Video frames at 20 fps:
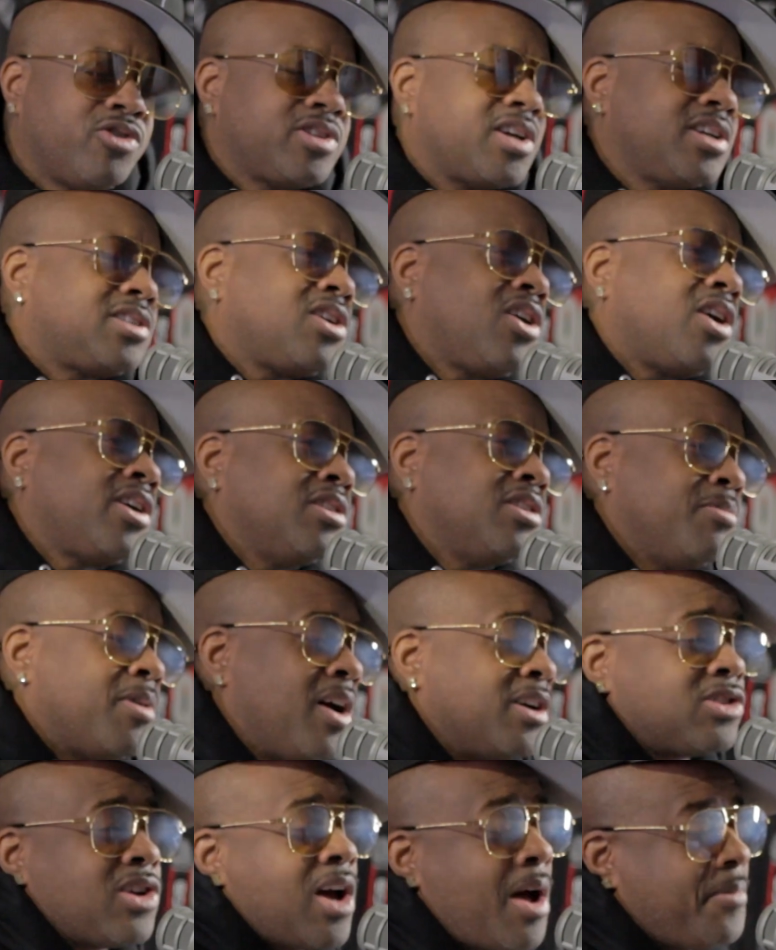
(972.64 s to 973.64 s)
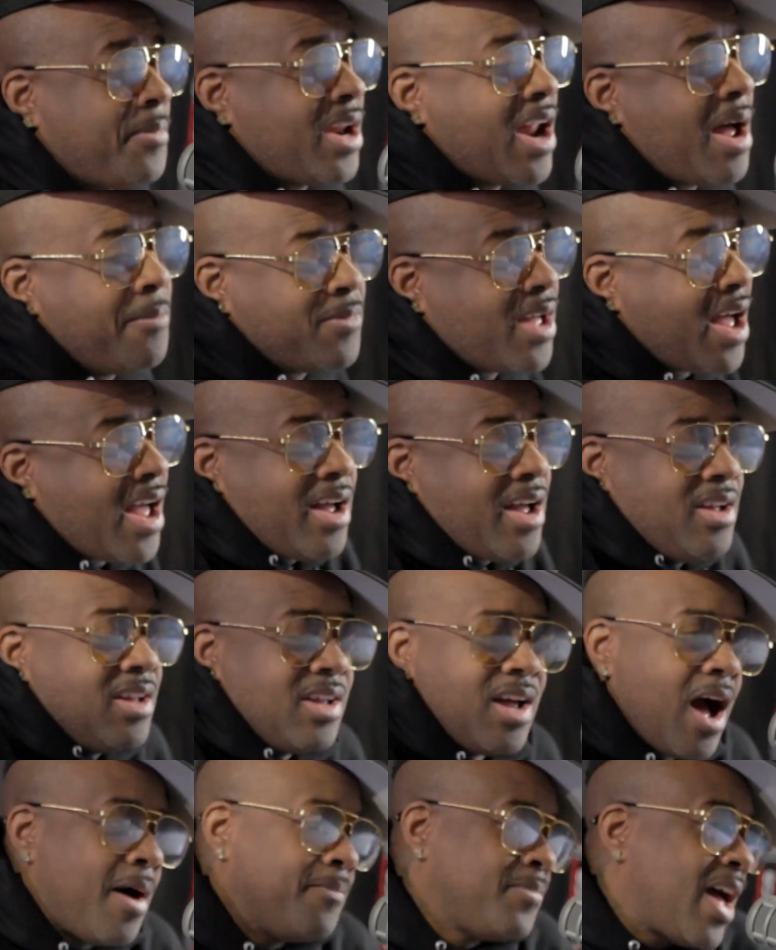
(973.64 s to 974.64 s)
what they're talking about. So, right. I mean, I'm
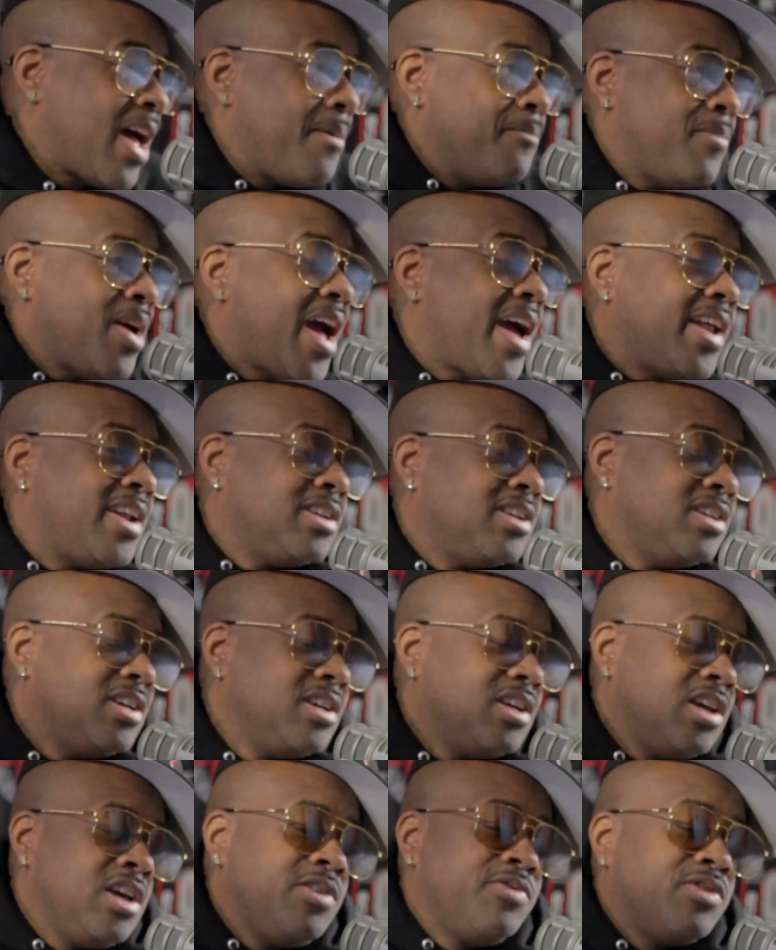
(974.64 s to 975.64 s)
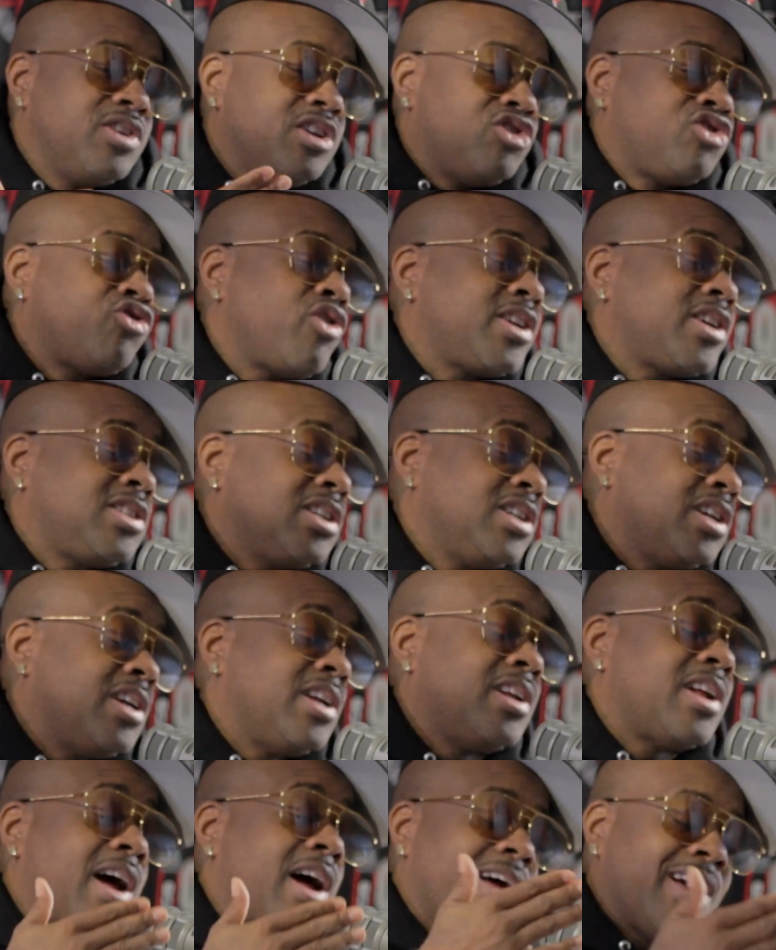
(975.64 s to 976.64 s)
not mad at even addressing
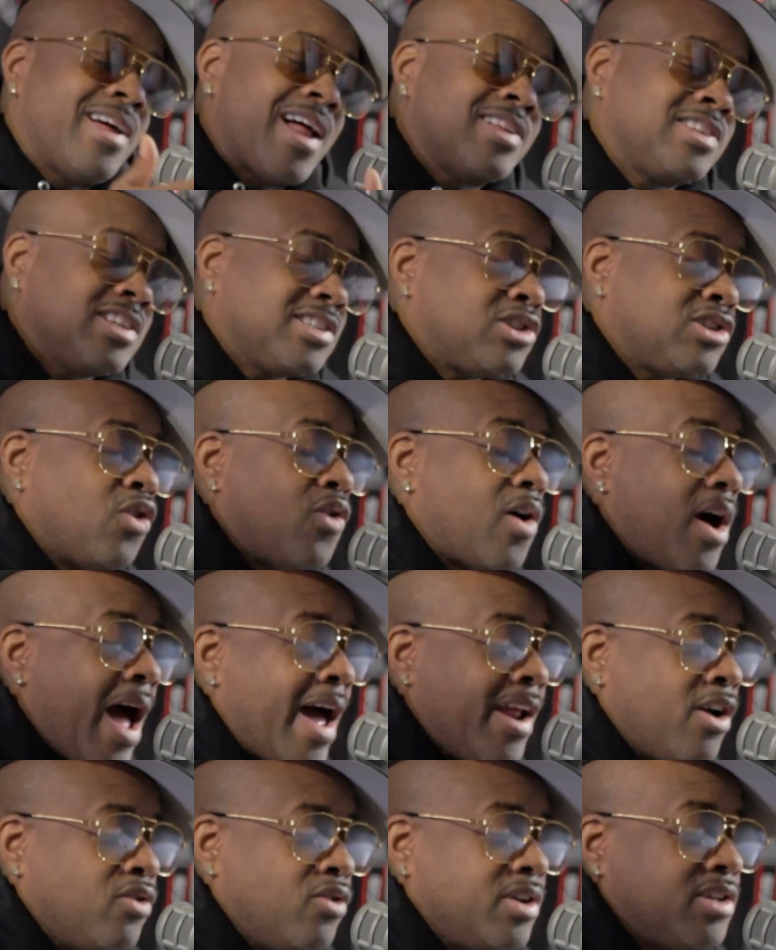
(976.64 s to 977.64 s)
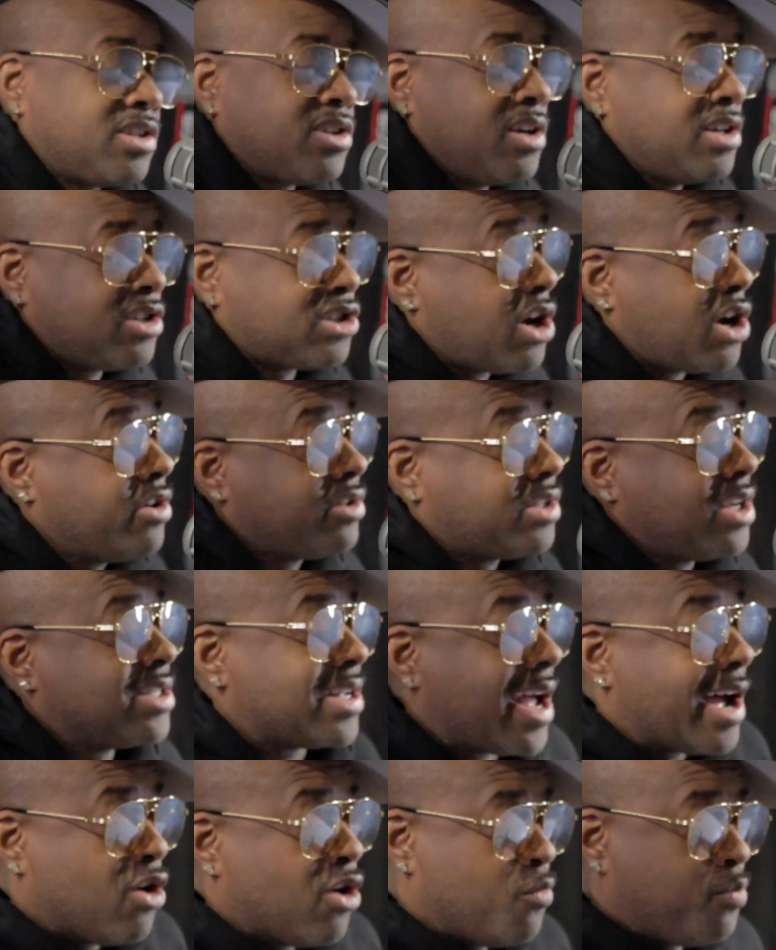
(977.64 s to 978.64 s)
it. And I just don't, it's certain things
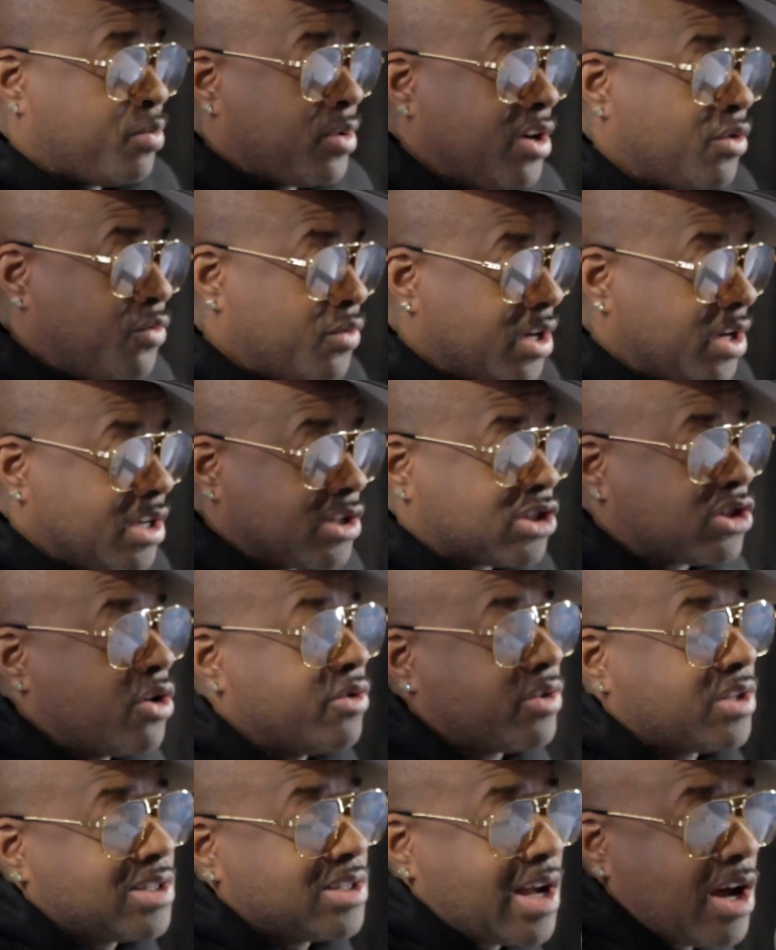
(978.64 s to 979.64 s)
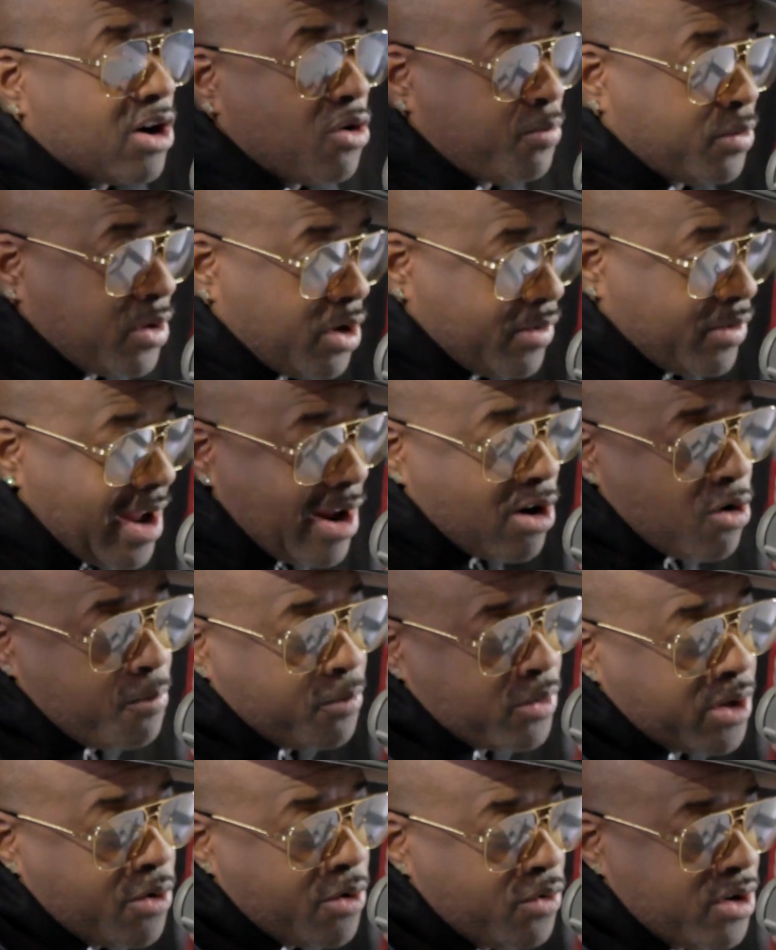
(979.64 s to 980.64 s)
I don't play with. It's certain things I don't play with. I don't
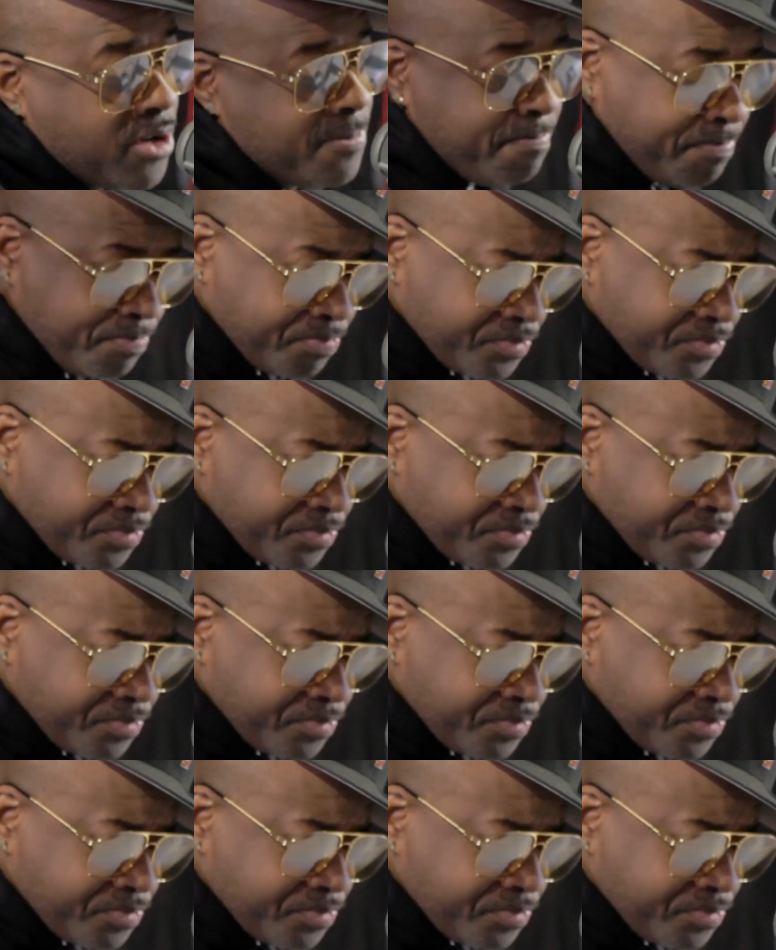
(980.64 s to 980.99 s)
play with